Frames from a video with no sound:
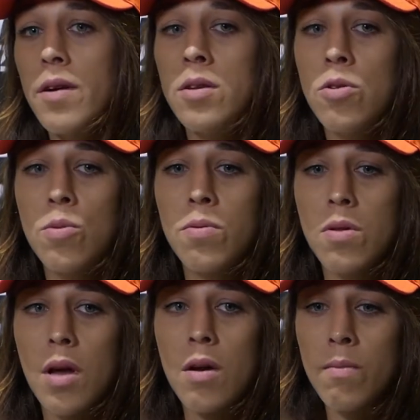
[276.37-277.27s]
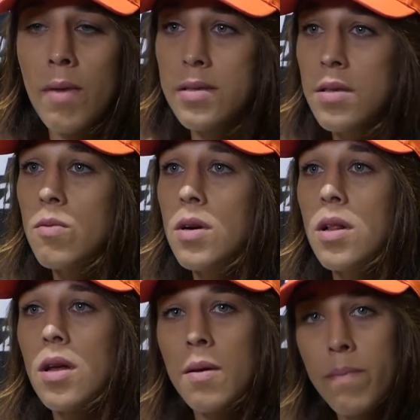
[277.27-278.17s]
I need to put like muscle
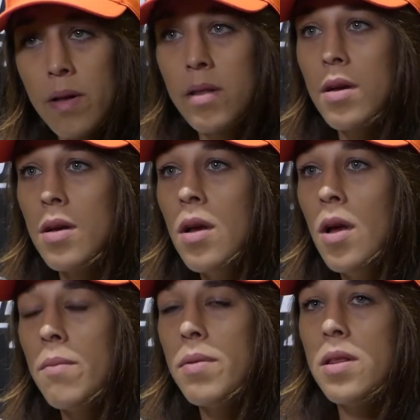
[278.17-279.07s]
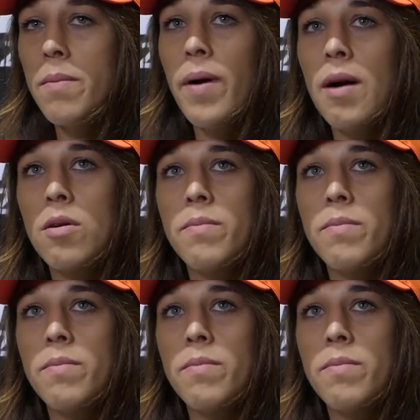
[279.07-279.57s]
away, like build the power.